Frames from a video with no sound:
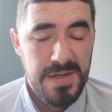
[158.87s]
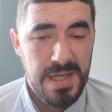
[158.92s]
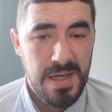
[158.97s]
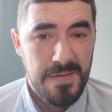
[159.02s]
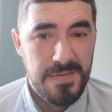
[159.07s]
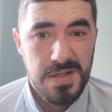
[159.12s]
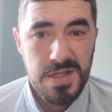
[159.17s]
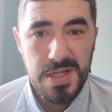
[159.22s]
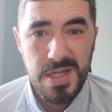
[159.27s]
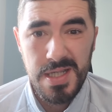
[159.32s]
You
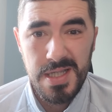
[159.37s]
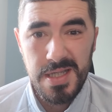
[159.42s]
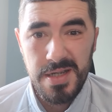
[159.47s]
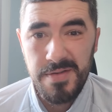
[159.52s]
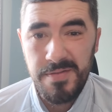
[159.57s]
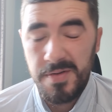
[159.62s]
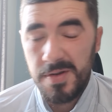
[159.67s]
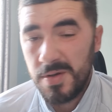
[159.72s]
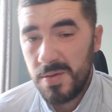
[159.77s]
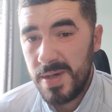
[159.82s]
have to send it a
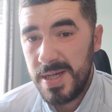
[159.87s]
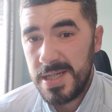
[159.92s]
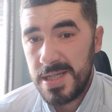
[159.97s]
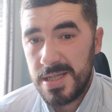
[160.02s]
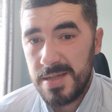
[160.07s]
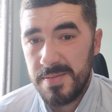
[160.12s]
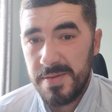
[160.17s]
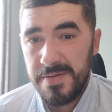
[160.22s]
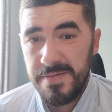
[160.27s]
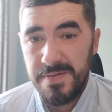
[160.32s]
request,
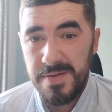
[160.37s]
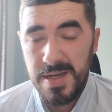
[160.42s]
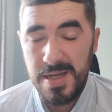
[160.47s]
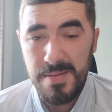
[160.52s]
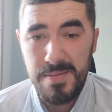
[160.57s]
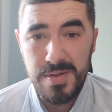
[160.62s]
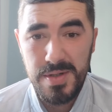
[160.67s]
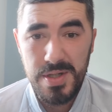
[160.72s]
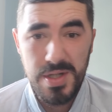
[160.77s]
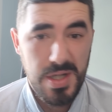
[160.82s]
to be fair,
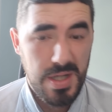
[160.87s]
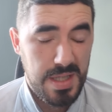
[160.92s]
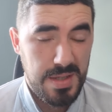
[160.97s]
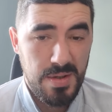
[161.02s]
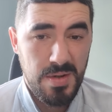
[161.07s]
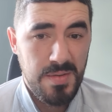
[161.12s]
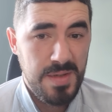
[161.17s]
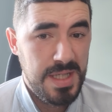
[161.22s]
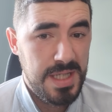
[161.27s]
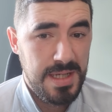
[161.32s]
but you can
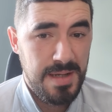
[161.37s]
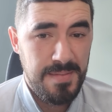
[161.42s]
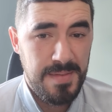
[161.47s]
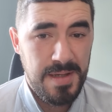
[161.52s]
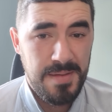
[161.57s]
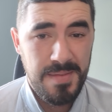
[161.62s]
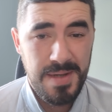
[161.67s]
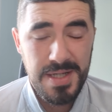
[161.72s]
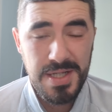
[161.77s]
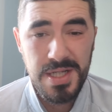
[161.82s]
always send me
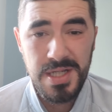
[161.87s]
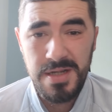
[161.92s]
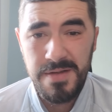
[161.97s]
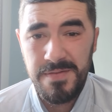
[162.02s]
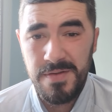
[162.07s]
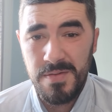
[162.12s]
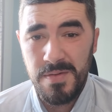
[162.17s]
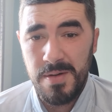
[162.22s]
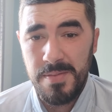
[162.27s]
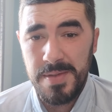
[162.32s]
a message if
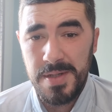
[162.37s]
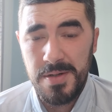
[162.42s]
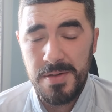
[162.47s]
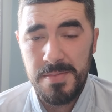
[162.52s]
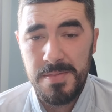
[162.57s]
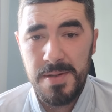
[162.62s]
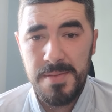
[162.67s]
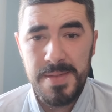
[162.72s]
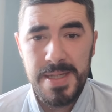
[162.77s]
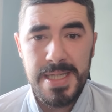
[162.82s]
you want my
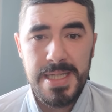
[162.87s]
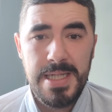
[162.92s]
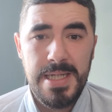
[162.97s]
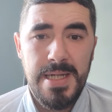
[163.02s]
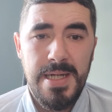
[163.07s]
number, mate.